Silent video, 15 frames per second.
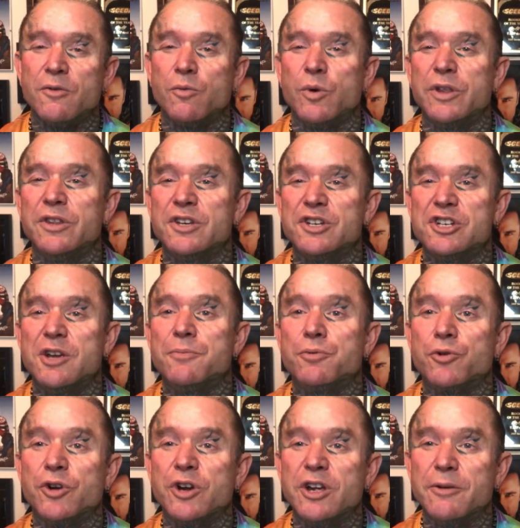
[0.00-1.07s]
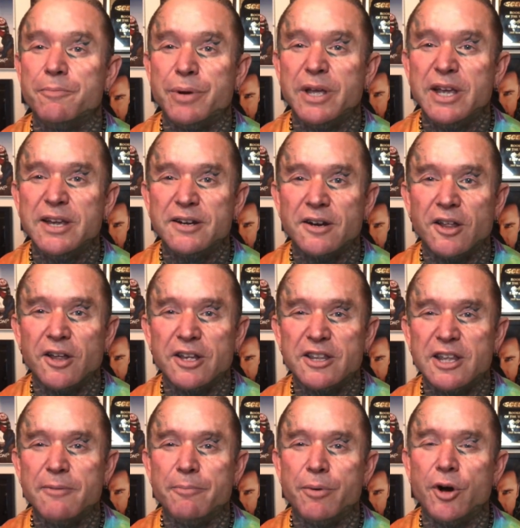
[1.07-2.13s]
when the ship reappeared, like
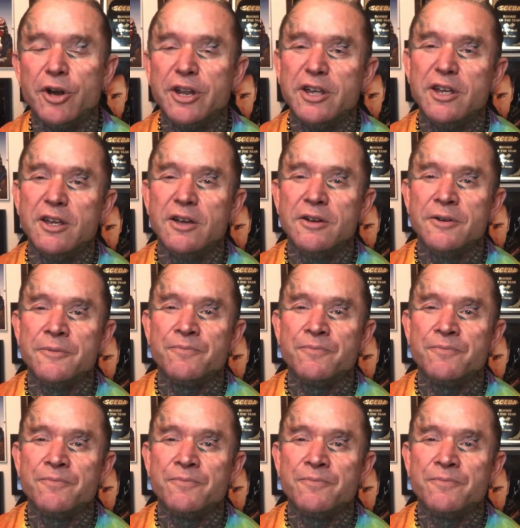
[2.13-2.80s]
their body